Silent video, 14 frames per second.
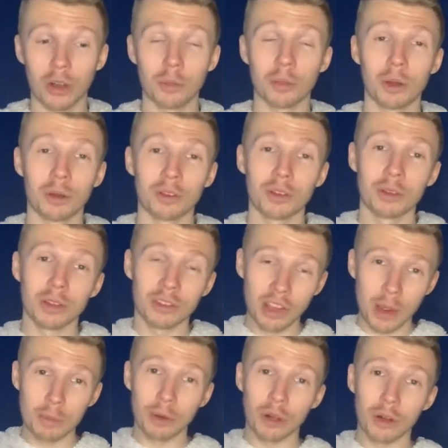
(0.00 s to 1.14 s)
But
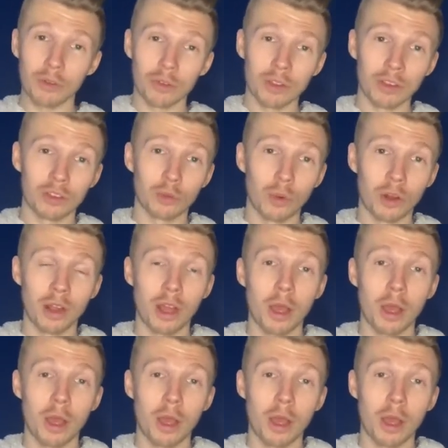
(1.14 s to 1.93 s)
Sam Kerr for this one